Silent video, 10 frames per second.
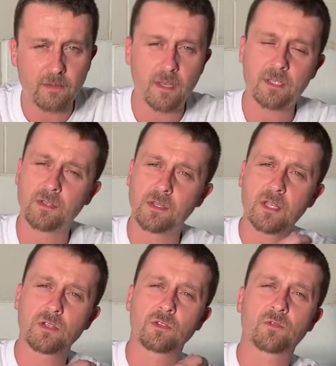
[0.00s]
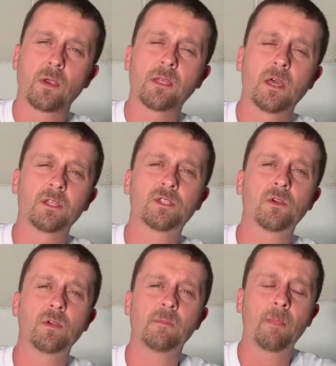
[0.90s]
Yes, the digital screen does do
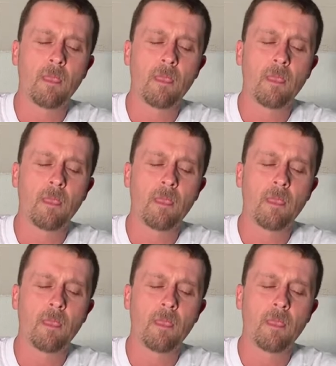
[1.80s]
it,